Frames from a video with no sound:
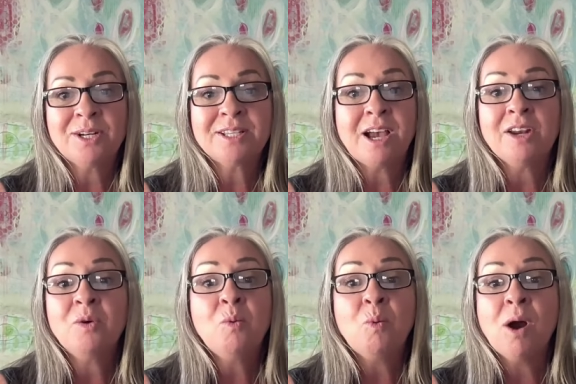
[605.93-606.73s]
one is I
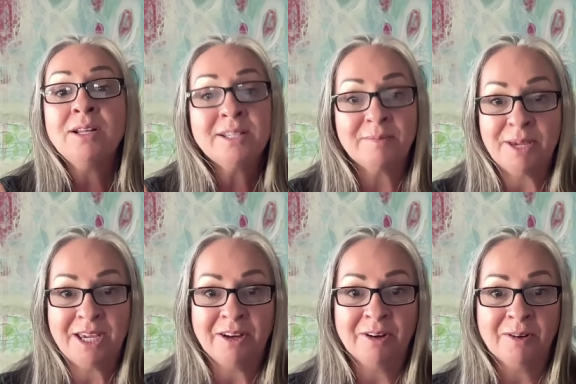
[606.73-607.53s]
don't want to
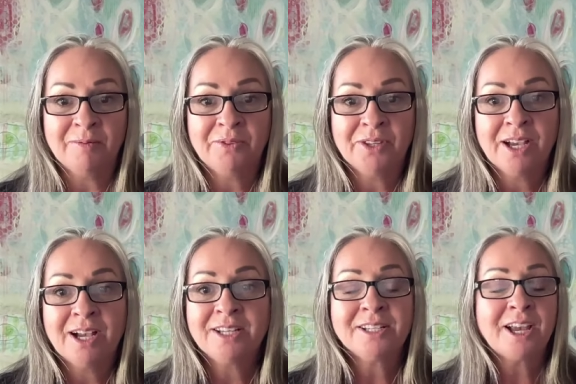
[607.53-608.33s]
be here
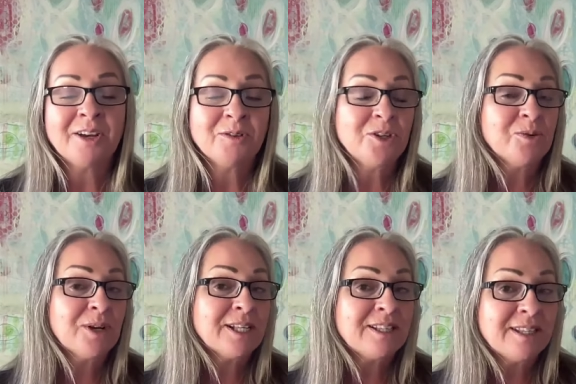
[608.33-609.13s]
a desire to
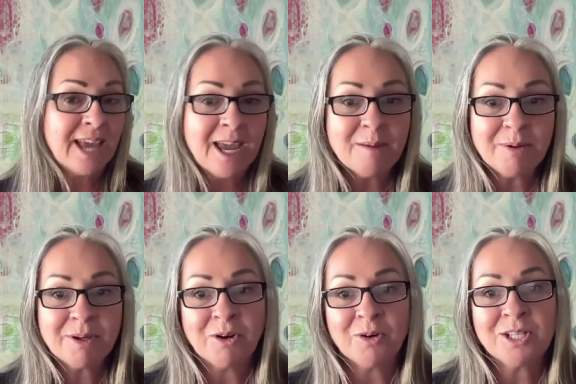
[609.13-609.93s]

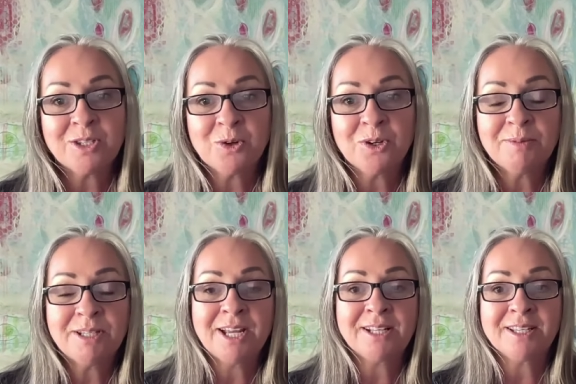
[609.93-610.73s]
escape current
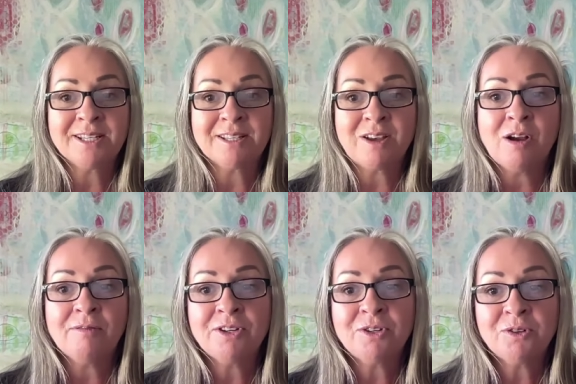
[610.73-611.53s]
circumstances,
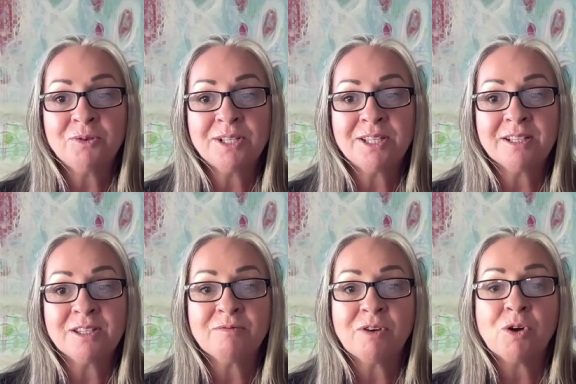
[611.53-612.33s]
often due to a
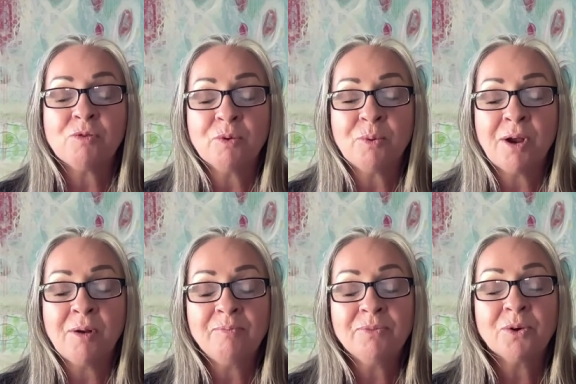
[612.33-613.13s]
sense of
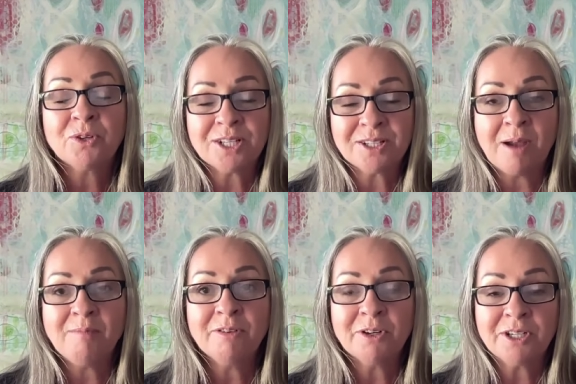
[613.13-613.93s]
overwhelm or
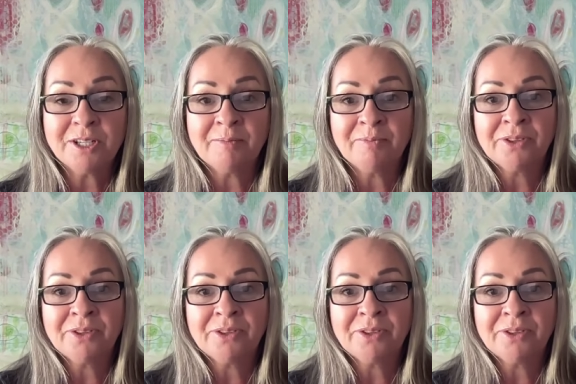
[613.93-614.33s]
discomfort.